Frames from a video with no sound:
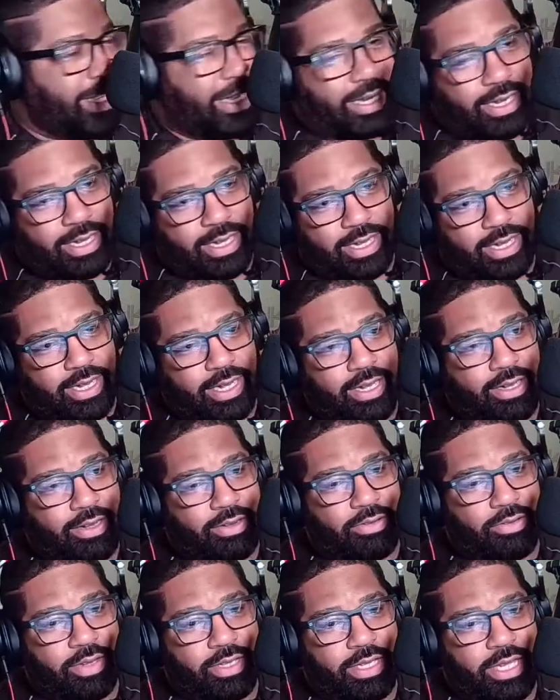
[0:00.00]

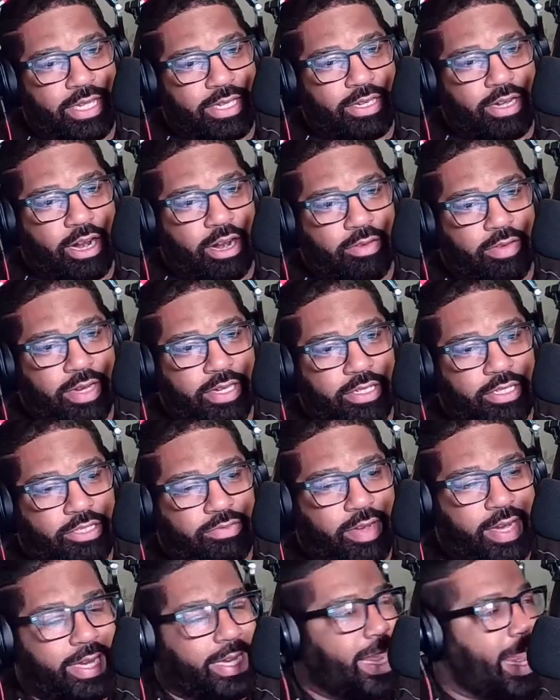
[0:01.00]
the current
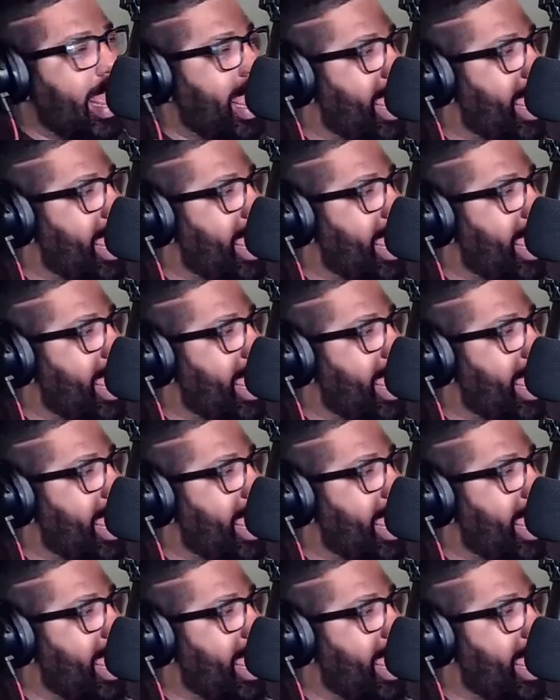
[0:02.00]
Drake